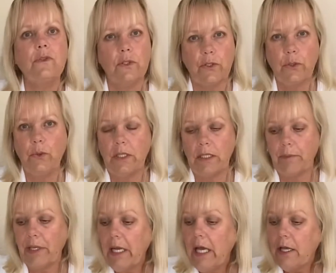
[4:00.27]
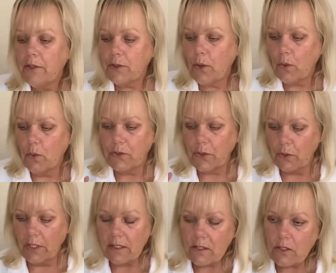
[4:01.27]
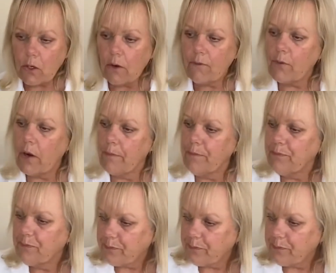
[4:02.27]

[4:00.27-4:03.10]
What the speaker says: tulip. So let's start from,